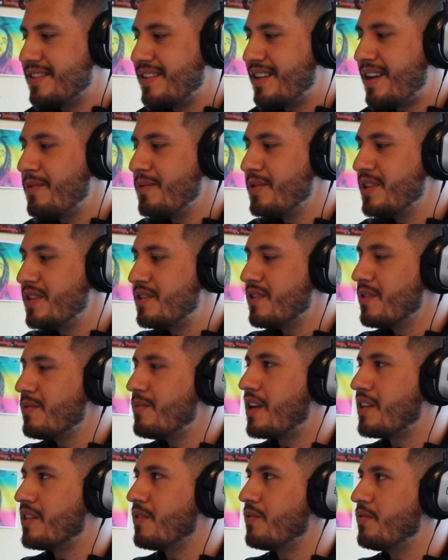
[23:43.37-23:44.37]
not really sure
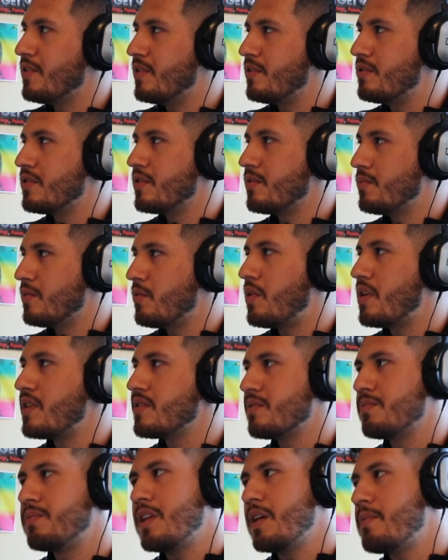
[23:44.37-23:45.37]
about their future but
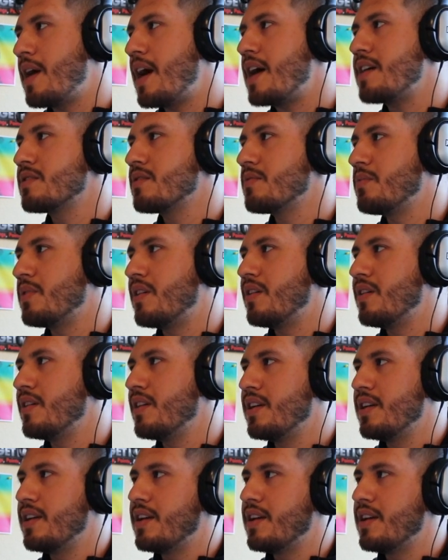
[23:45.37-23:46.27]
wants to play basketball?